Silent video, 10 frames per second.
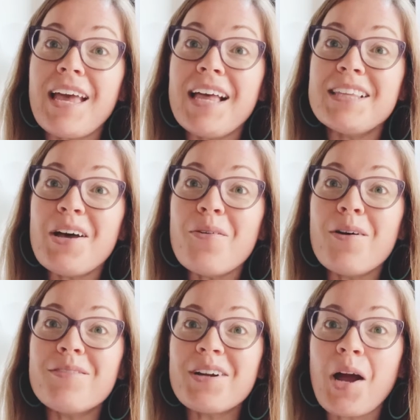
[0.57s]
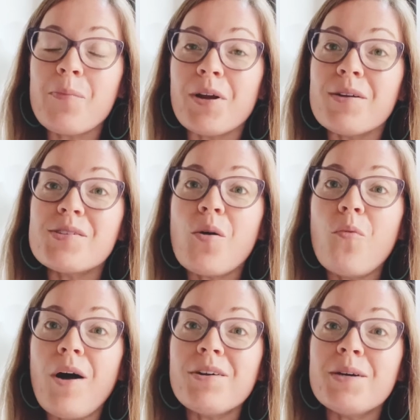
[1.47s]
Hello, overcomers.
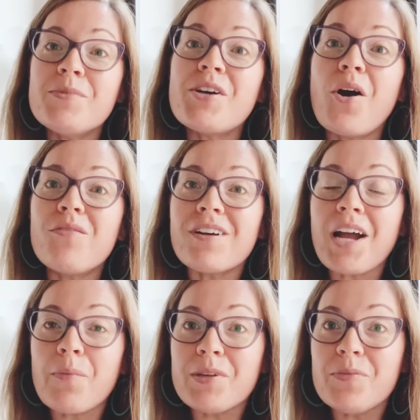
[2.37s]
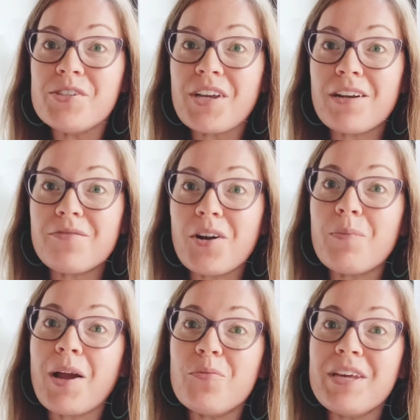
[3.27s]
Welcome to Overcoming with Jennifer,
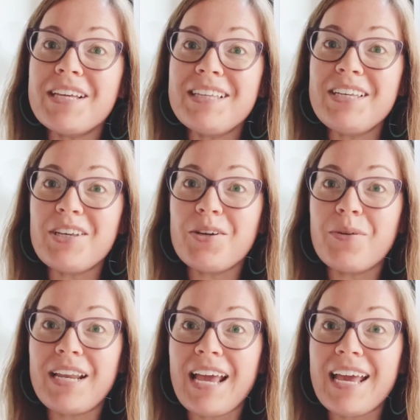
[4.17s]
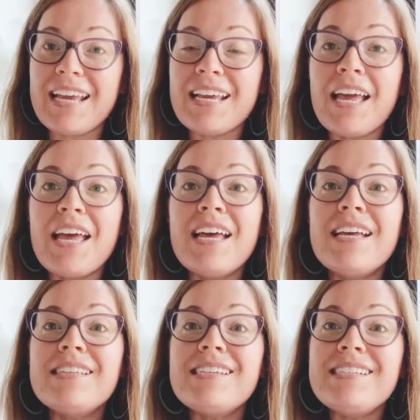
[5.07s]
my weekly Q&A.
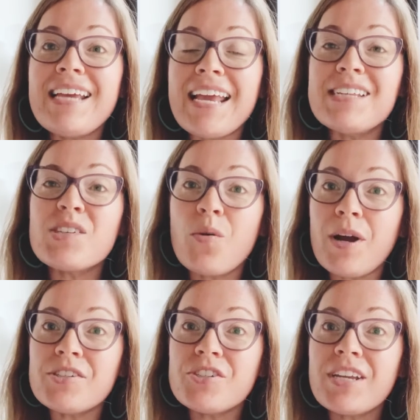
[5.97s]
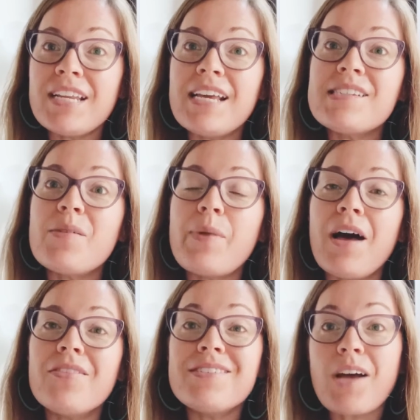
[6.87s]
Today's question is
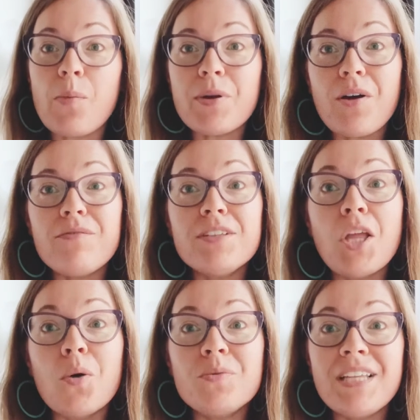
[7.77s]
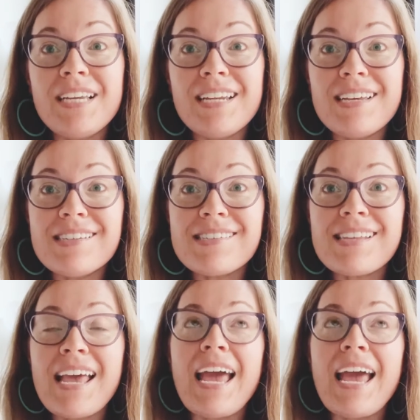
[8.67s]
about the topic of loneliness